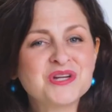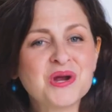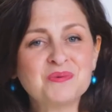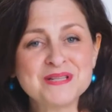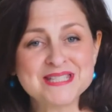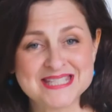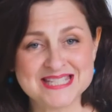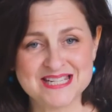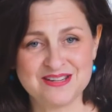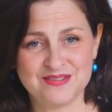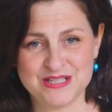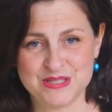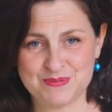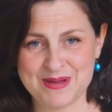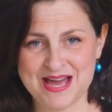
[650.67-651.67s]
start with
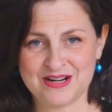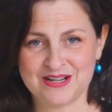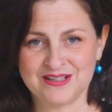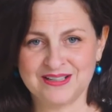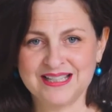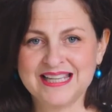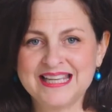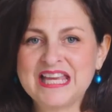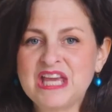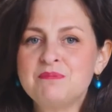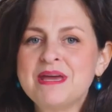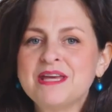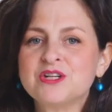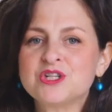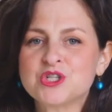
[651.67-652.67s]
Steven's batter. He
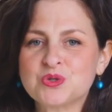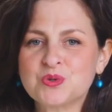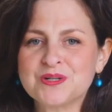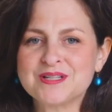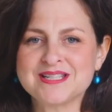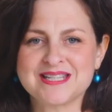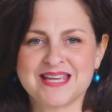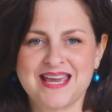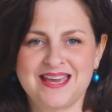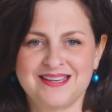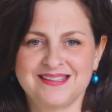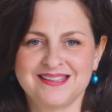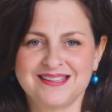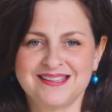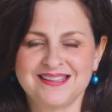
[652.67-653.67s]
made a shortened cake.